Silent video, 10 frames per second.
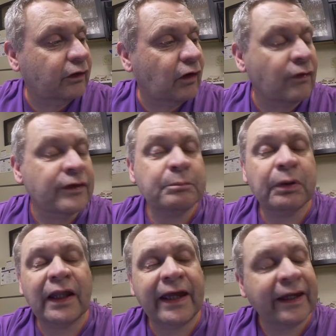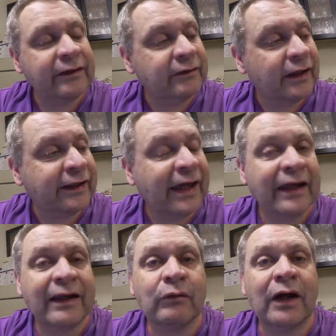On the plane
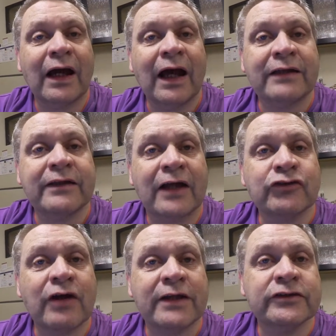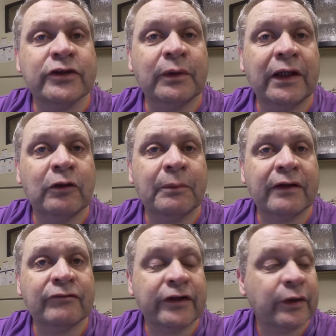again, I tried to do a little bit
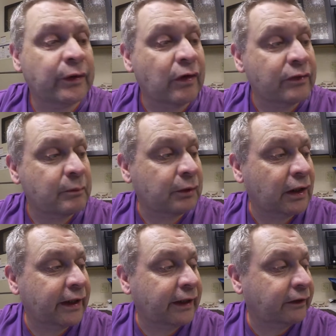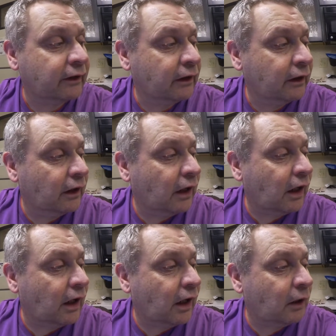of videoing on the plane,
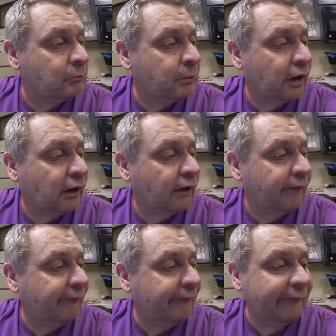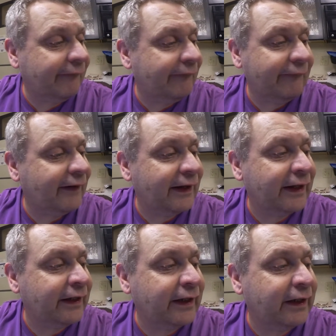but
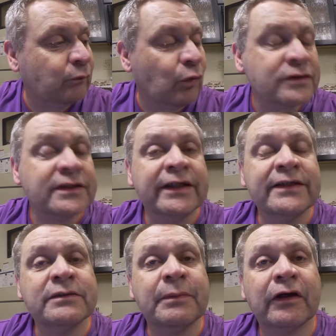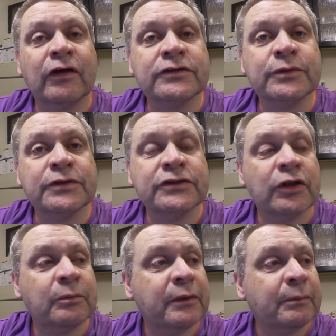it wasn't easy because there were
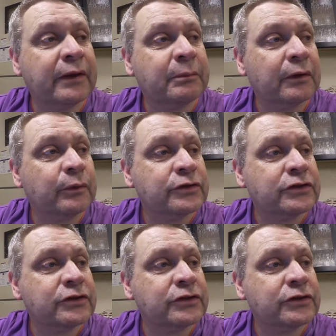so many people. It was